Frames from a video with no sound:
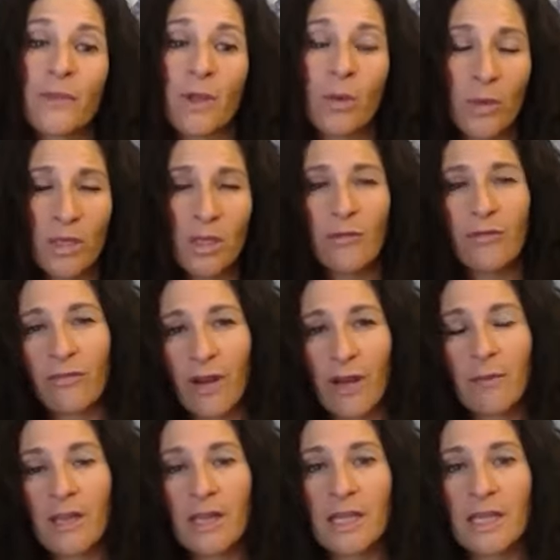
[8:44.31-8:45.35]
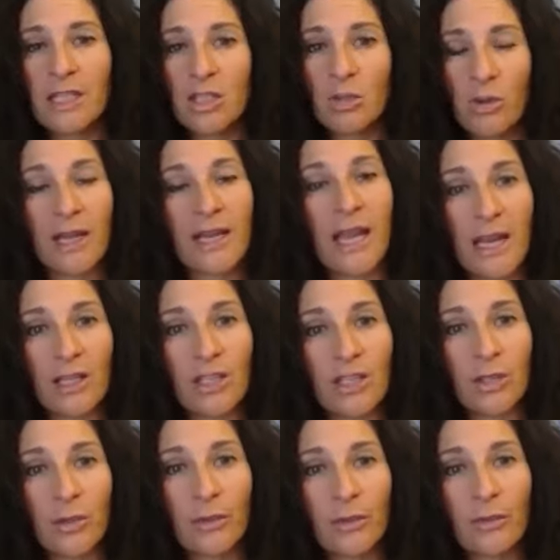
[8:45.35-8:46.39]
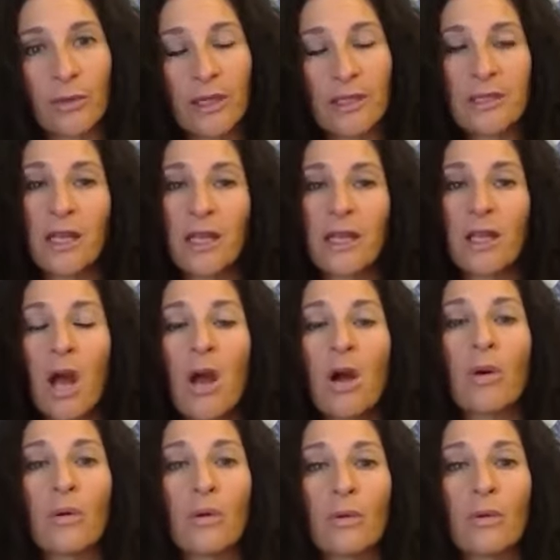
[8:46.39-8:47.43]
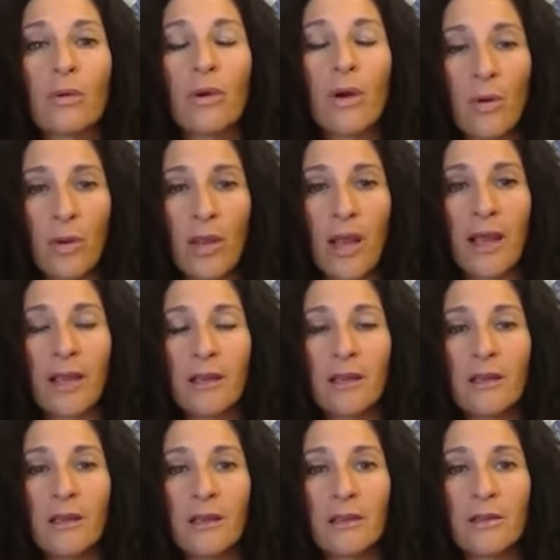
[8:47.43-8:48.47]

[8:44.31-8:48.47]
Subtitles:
When you frame it into a get to, it's like, oh, okay.